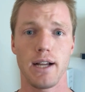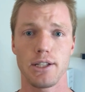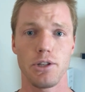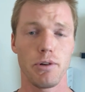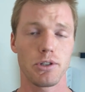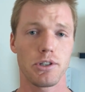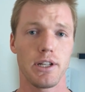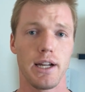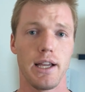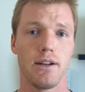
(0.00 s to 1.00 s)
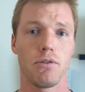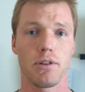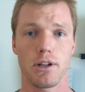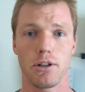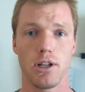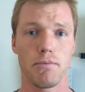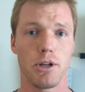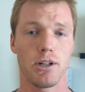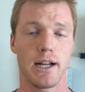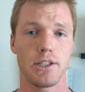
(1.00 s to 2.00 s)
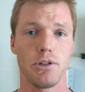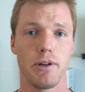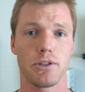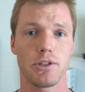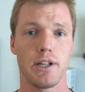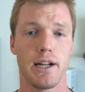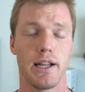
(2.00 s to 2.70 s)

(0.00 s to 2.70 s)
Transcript: not too interested in or the club that you're not too interested